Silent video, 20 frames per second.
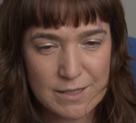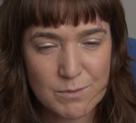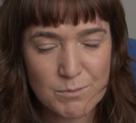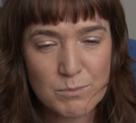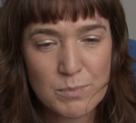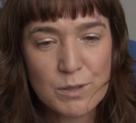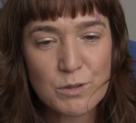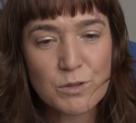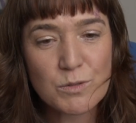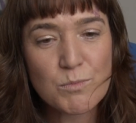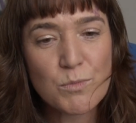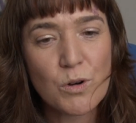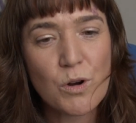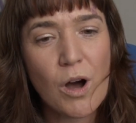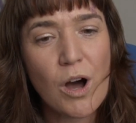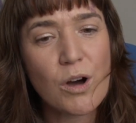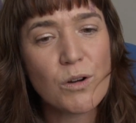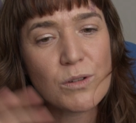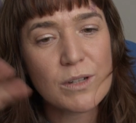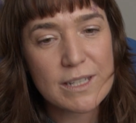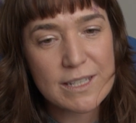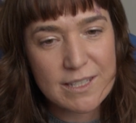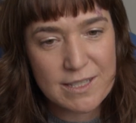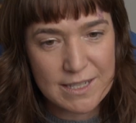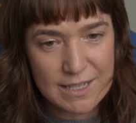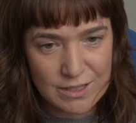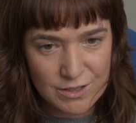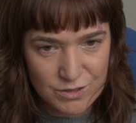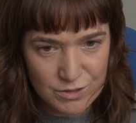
and build more holistic